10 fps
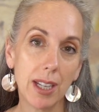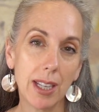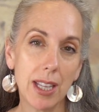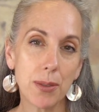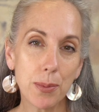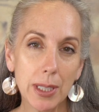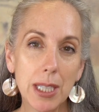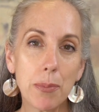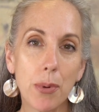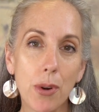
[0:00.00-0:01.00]
It's
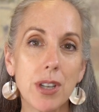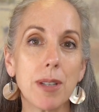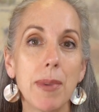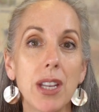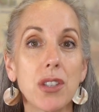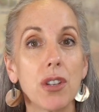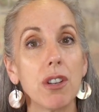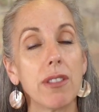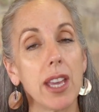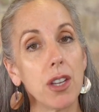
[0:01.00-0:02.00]
really important to make
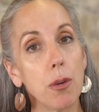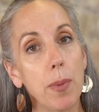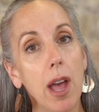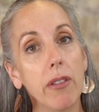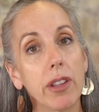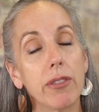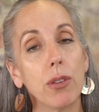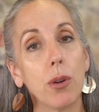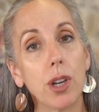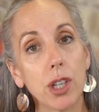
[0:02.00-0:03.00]
sure that your pelvic
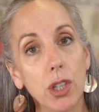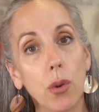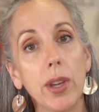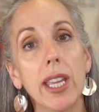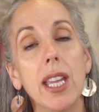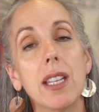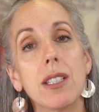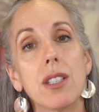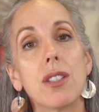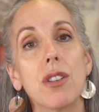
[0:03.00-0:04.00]
floor going
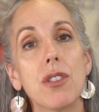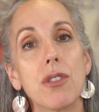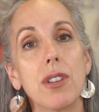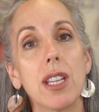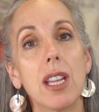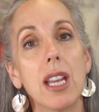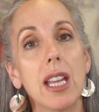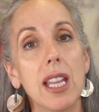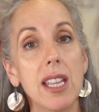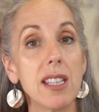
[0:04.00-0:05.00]
into surgery
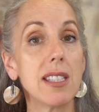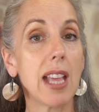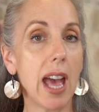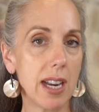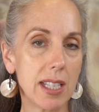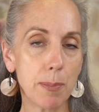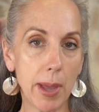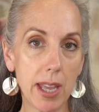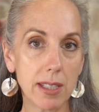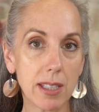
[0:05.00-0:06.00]
is at its
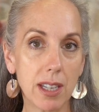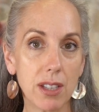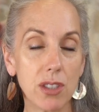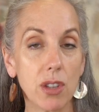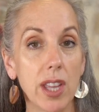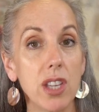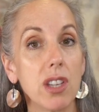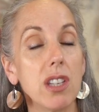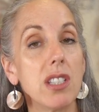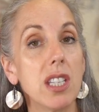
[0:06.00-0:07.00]
best so that you
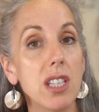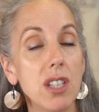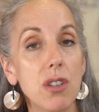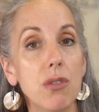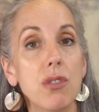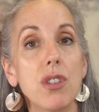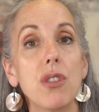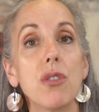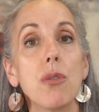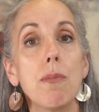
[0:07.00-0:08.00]
continue
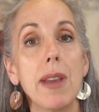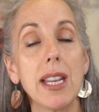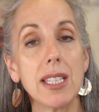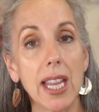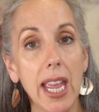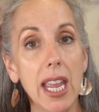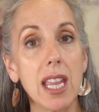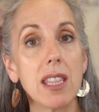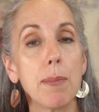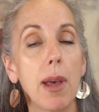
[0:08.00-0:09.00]
to
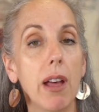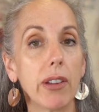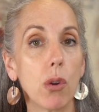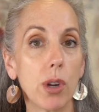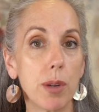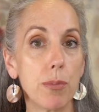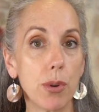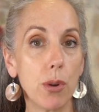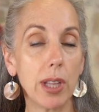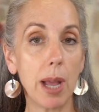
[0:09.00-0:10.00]
maintain the pelvic organ
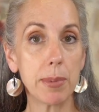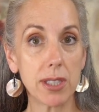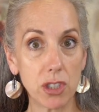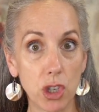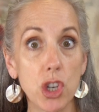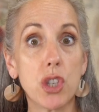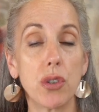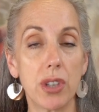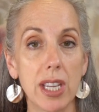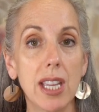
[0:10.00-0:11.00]
prolapse
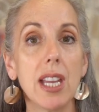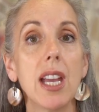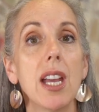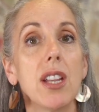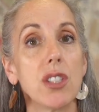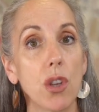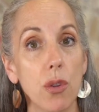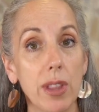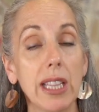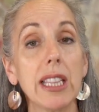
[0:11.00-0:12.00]
surgery,
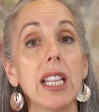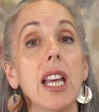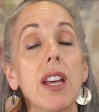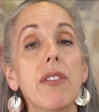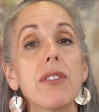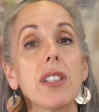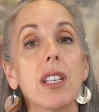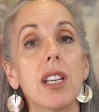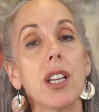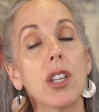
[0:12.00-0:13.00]
so the lift
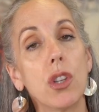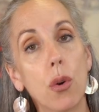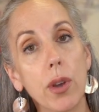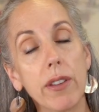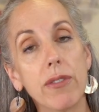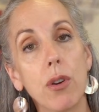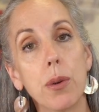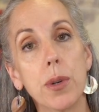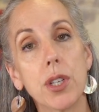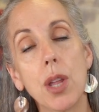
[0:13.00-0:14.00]
going
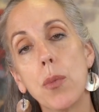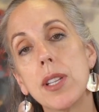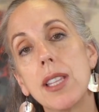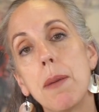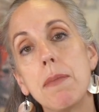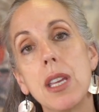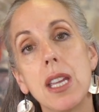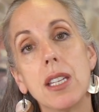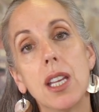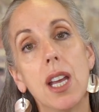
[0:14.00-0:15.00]
forward. And what does that
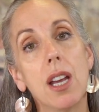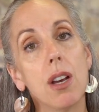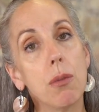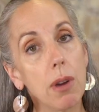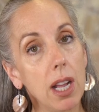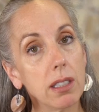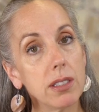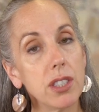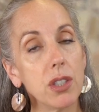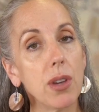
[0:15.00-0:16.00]
mean?
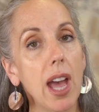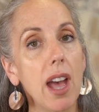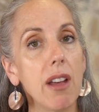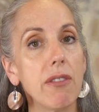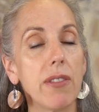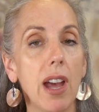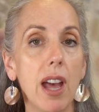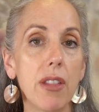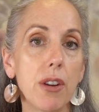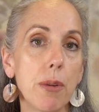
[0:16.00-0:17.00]
Well, do you have
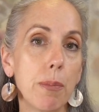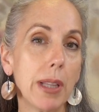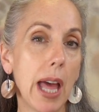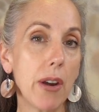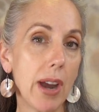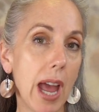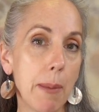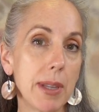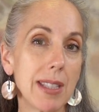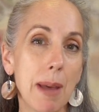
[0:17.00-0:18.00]
other bladder
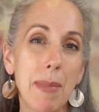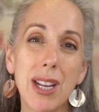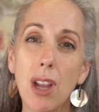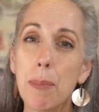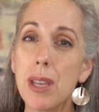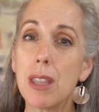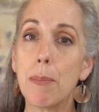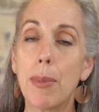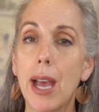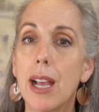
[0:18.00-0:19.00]
habits that might not be the
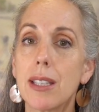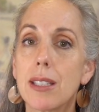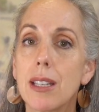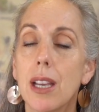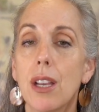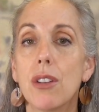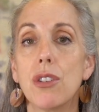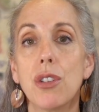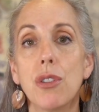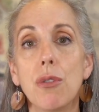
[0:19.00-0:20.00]
best
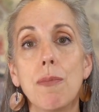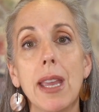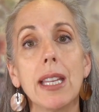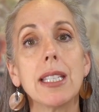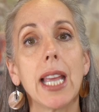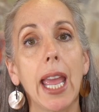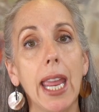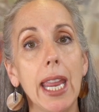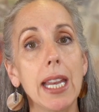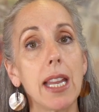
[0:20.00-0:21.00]
to
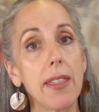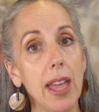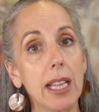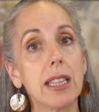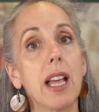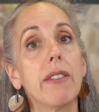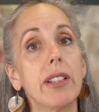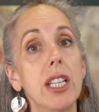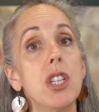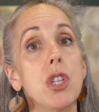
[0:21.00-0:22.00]
maintain that
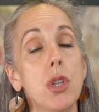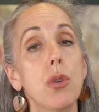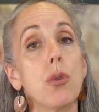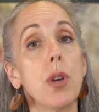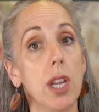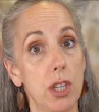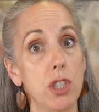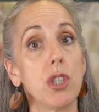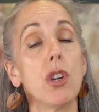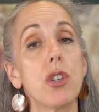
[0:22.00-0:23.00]
lovely new
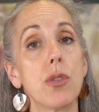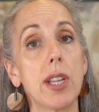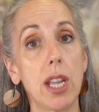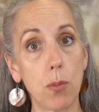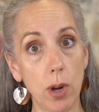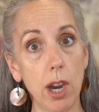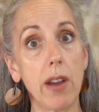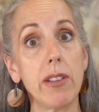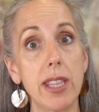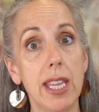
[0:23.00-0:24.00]
surgery and where
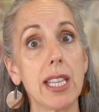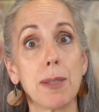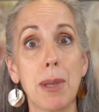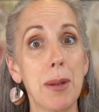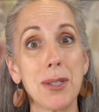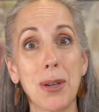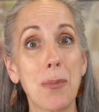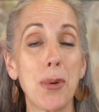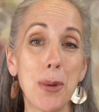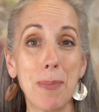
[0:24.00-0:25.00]
everything is being sort
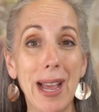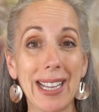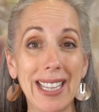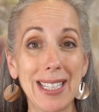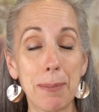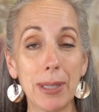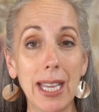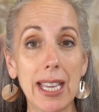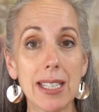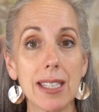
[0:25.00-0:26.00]
of put back into
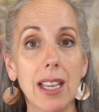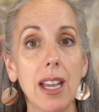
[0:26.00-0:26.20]
place?